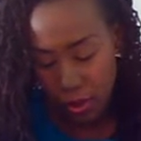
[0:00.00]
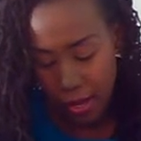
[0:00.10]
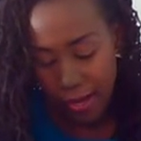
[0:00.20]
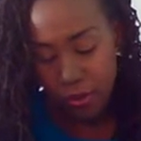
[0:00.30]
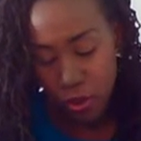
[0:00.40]

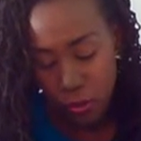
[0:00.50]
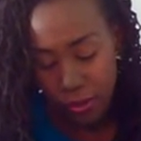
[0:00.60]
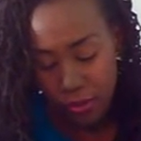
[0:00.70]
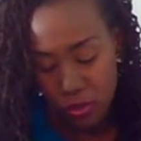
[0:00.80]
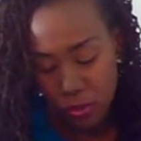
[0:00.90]
and who it
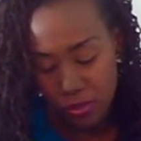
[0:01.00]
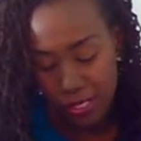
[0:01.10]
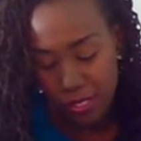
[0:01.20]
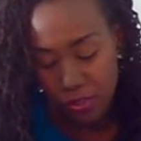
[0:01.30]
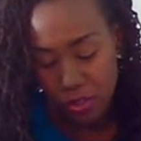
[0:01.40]
is who
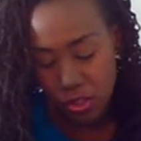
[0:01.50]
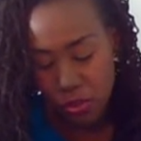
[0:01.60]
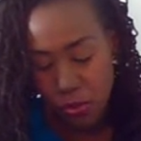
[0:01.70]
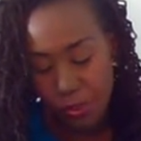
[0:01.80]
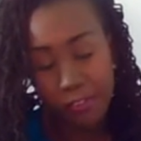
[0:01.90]
says to
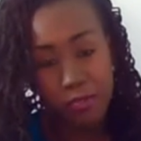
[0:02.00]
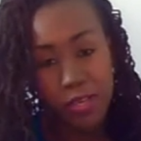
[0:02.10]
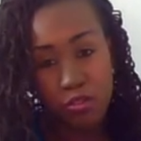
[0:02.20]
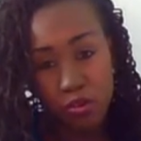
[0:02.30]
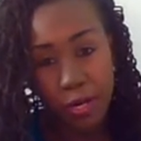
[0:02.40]
you, 'Give me
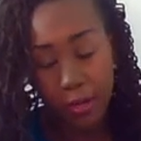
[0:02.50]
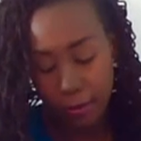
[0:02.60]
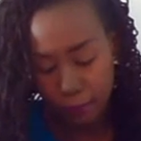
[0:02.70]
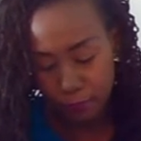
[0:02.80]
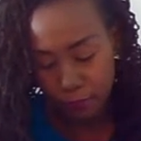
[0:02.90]
a drink,'
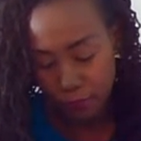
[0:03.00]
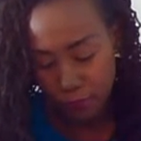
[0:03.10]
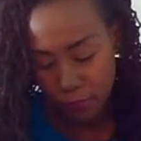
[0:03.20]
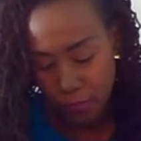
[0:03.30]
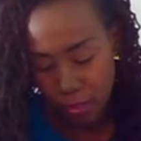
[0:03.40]

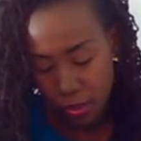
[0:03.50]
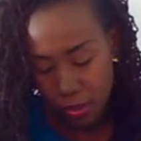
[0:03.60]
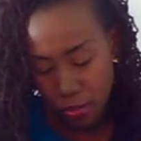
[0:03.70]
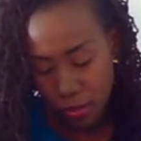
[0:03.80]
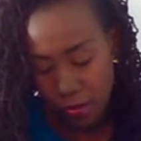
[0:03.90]

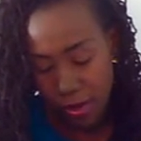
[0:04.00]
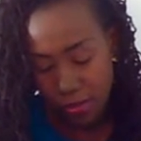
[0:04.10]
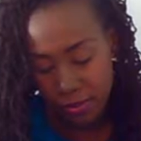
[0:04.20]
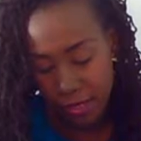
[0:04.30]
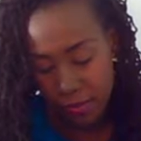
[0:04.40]
you would have
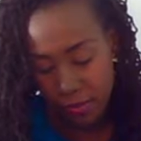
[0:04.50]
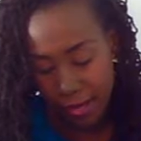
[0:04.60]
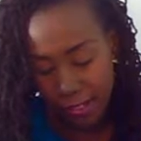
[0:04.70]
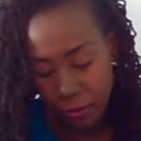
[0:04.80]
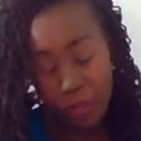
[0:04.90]
asked him,
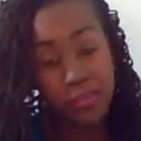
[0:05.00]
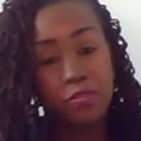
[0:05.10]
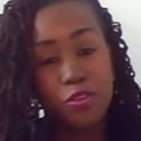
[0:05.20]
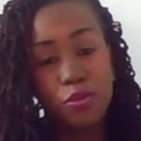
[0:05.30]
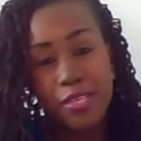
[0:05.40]
and he would have
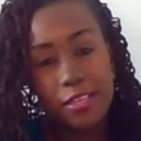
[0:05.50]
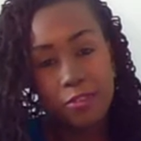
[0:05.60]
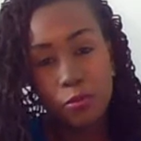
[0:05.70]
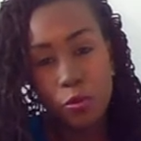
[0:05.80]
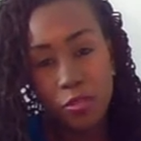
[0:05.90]
given you
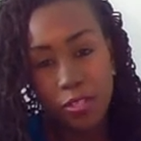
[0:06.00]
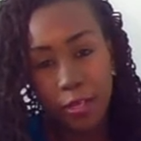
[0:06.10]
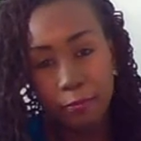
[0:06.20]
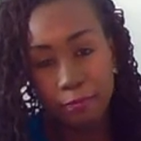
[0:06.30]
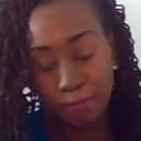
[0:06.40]
living
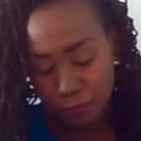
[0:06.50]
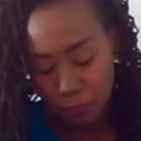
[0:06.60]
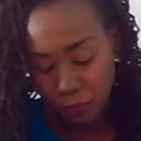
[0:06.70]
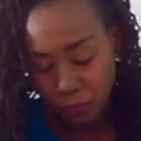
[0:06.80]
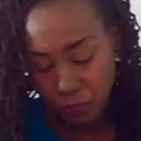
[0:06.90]
water."
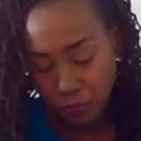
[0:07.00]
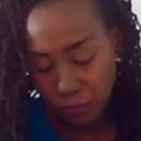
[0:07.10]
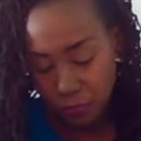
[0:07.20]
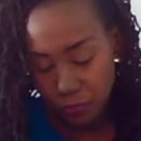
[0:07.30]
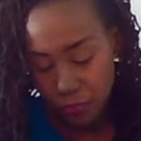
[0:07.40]

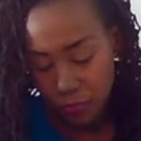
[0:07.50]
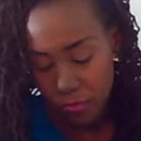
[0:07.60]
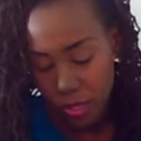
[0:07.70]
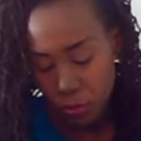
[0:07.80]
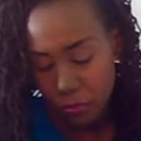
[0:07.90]

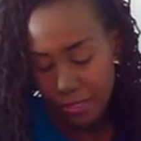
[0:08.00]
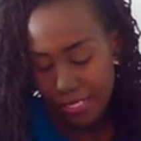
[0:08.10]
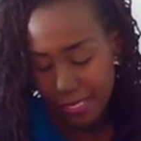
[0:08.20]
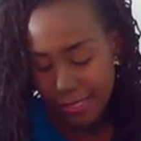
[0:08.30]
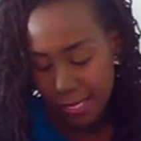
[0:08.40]
The woman
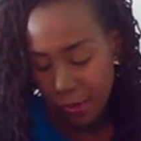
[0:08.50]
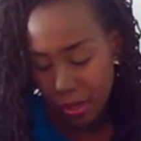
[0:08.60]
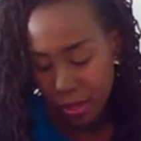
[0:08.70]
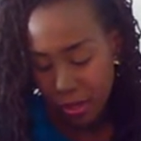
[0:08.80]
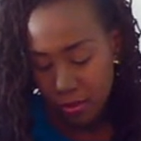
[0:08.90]
said to him,
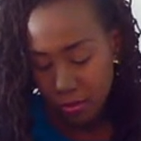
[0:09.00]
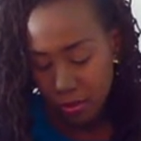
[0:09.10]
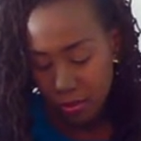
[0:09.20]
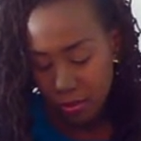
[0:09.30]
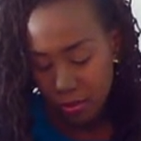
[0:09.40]

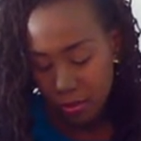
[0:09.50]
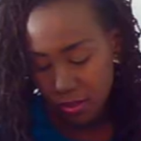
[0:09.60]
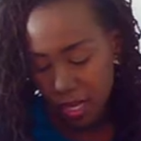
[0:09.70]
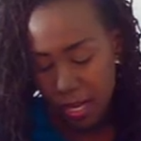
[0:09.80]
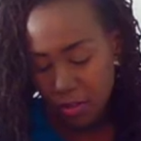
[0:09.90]

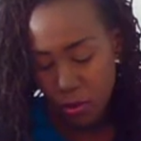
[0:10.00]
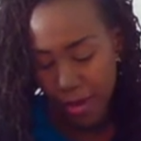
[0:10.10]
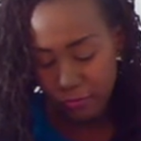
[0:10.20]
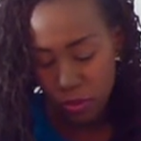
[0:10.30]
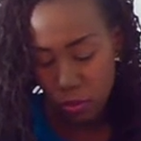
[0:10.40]
"Sir, you
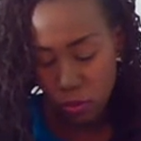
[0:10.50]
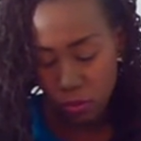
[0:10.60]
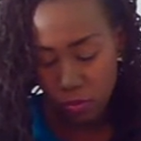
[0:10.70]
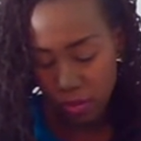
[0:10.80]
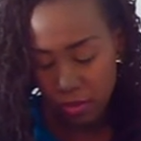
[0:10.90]
have
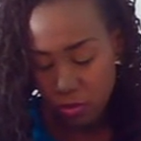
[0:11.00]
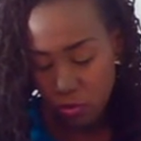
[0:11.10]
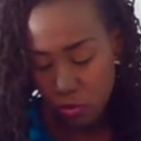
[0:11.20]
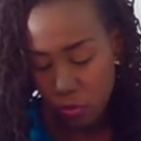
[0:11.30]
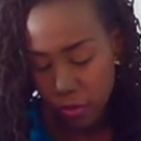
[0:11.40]
nothing to
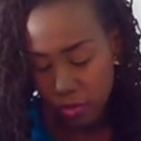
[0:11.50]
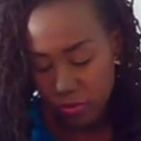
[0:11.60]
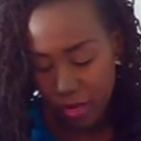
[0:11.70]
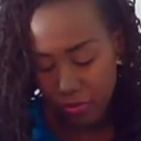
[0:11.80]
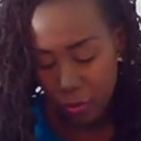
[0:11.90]
draw with,
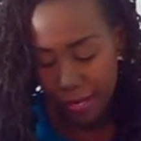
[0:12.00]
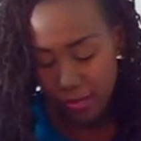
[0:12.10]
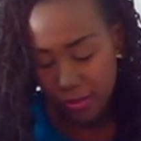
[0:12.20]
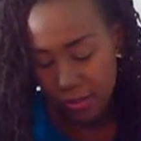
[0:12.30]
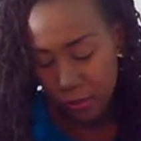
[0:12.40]
and the well
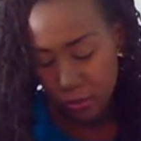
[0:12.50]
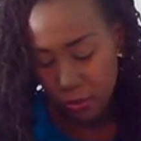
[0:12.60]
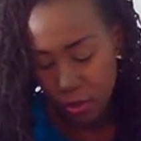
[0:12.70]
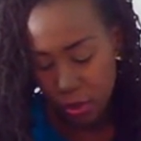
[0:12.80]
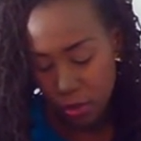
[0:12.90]
is deep.
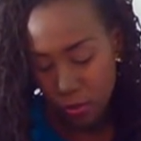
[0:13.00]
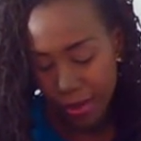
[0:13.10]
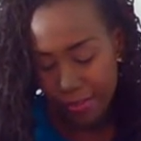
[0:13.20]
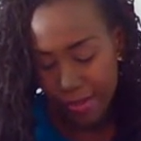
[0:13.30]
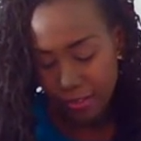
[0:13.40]

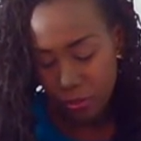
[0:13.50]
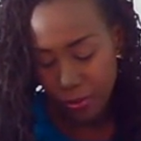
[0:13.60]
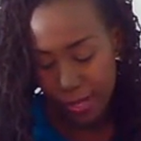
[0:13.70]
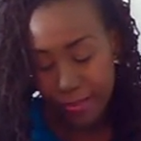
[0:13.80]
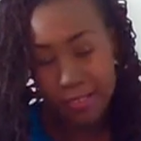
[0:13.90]
Where then do you
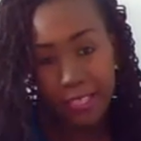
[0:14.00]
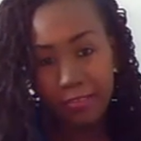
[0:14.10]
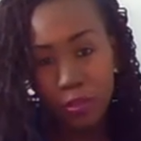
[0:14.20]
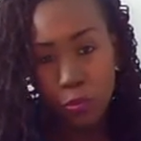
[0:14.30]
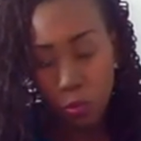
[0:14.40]
get this
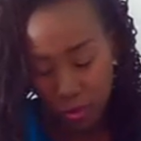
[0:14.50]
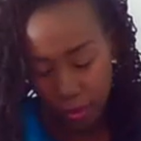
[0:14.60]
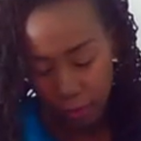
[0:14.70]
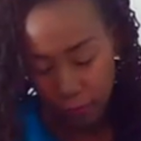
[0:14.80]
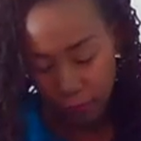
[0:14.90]
living water?